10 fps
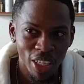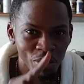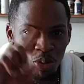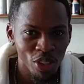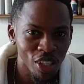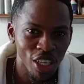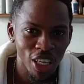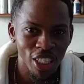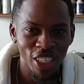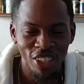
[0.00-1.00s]
I'll put the
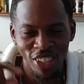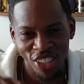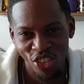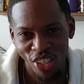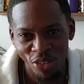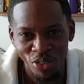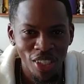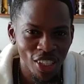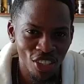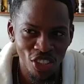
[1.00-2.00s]
card here on the screen,
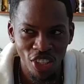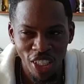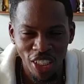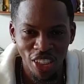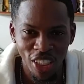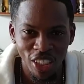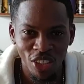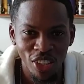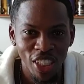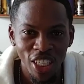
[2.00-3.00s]
you know, so you can check it
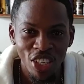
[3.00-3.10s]
out.